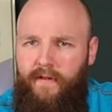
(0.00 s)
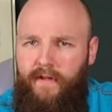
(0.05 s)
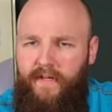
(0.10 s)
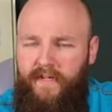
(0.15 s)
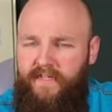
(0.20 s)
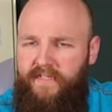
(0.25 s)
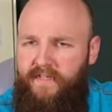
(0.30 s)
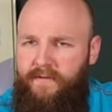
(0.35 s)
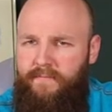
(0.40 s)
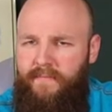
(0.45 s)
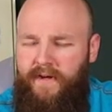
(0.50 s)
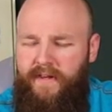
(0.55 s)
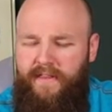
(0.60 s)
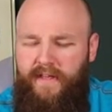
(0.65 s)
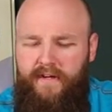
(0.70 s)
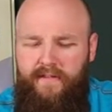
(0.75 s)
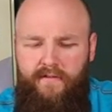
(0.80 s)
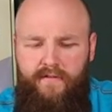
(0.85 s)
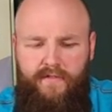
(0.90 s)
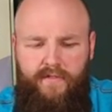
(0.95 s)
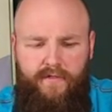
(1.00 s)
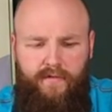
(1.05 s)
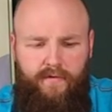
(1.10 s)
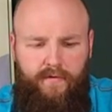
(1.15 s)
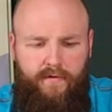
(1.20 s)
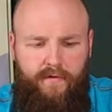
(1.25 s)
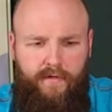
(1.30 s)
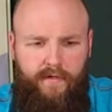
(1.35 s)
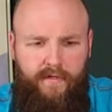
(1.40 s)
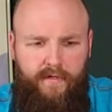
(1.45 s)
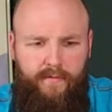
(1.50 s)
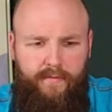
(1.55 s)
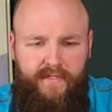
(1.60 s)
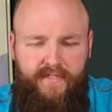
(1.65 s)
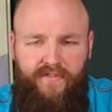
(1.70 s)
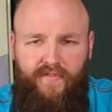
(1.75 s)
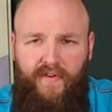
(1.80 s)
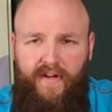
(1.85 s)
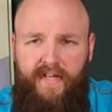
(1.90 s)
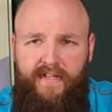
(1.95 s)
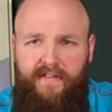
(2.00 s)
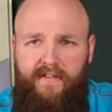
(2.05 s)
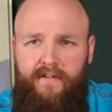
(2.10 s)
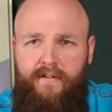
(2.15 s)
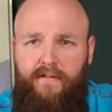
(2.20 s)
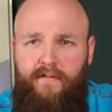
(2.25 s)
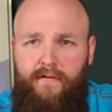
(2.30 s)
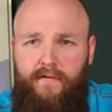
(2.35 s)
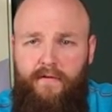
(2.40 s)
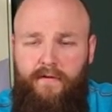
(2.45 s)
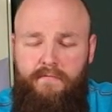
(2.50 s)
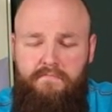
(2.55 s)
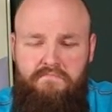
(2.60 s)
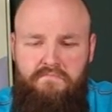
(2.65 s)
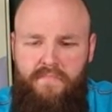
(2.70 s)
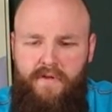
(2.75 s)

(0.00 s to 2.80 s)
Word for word: like Sint Bernardus or uh, West Vleteren or